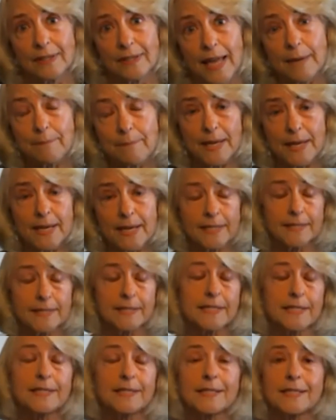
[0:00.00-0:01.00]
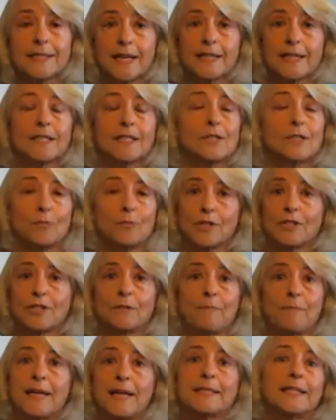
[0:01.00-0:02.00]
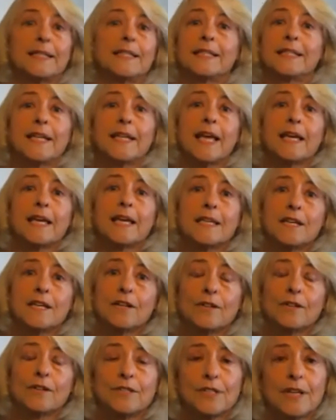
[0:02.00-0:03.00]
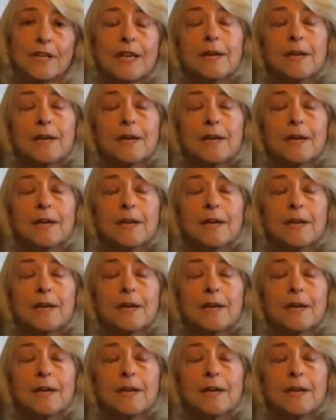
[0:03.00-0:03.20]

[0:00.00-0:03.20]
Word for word: And because these studies were expected to take years,